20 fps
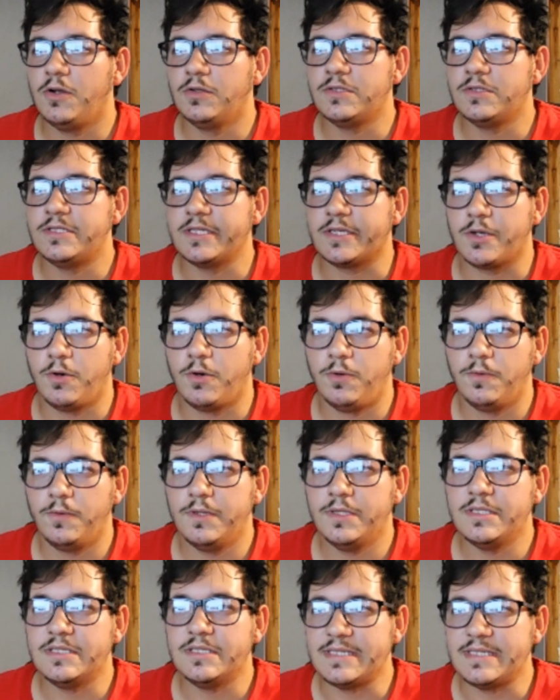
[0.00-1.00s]
De-
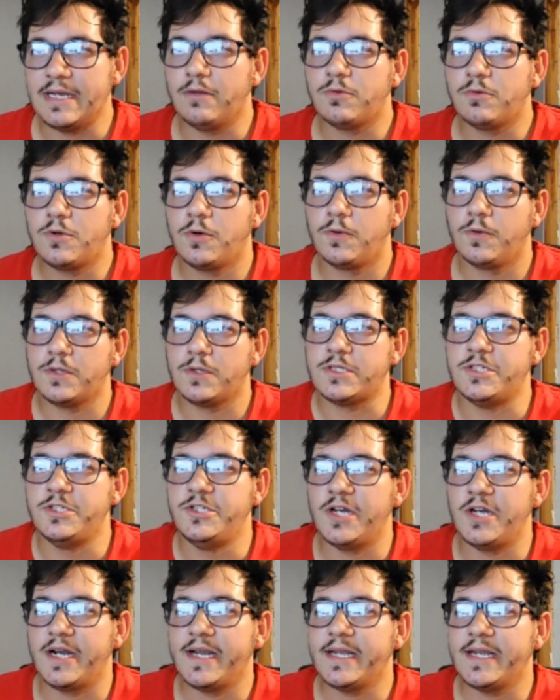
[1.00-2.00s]
Delcourt's
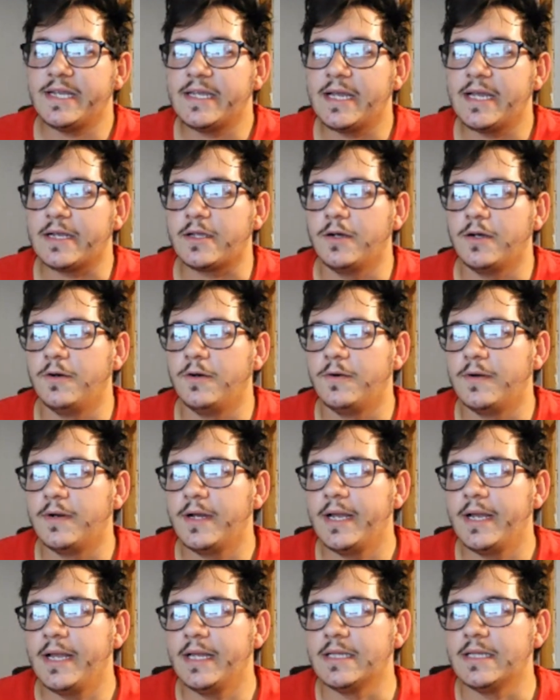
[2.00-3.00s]
giant gecko
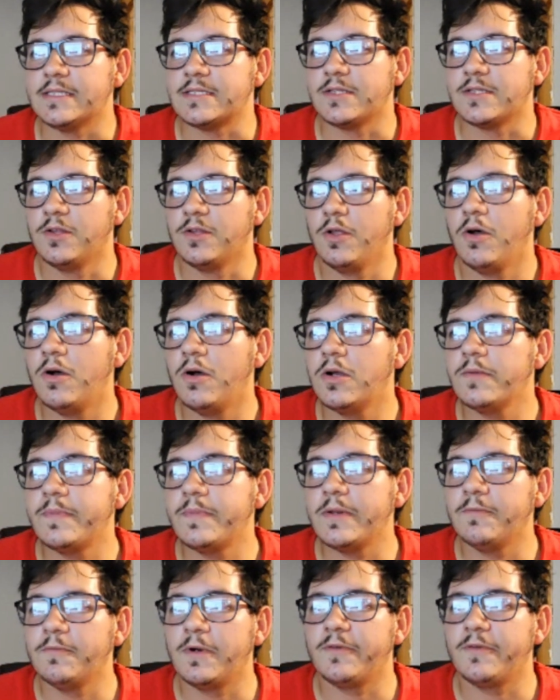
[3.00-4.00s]
has long
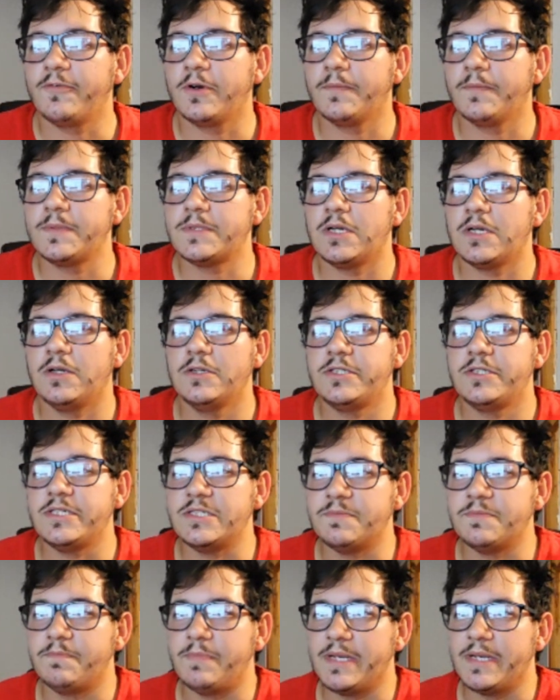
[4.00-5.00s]
been one of
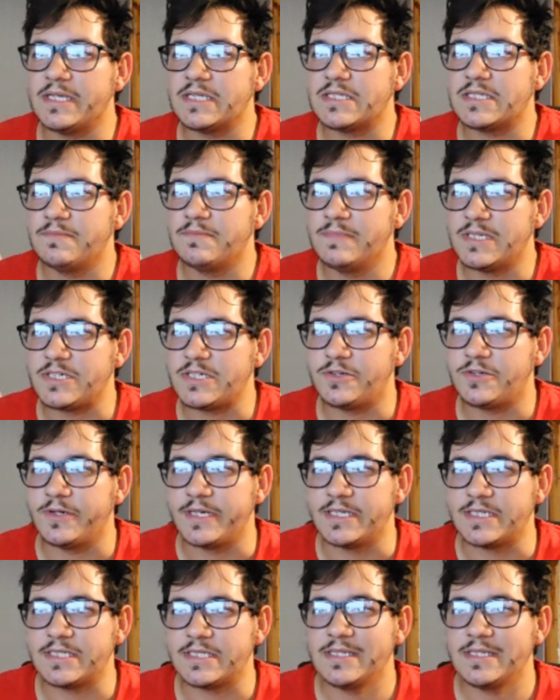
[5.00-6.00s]
herpetology's biggest
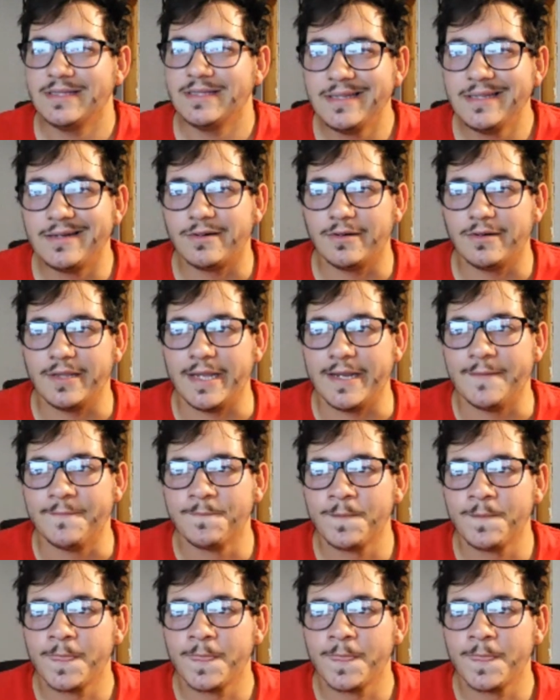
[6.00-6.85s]
mysteries. Literally.